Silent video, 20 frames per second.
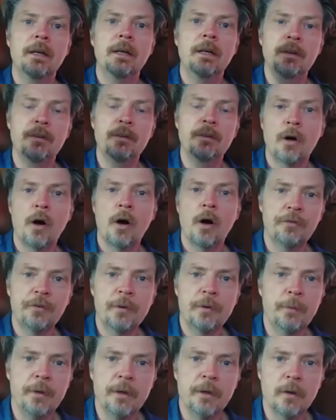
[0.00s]
is
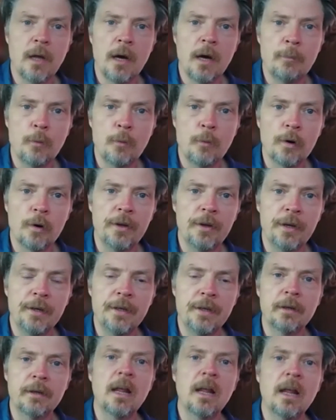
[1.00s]
costing me a lot more than it
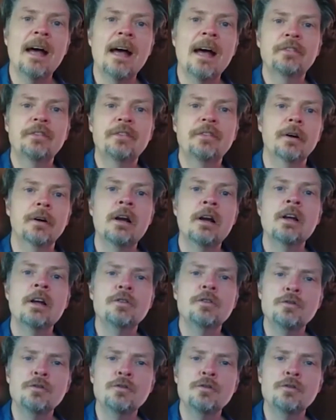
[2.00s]
did last year,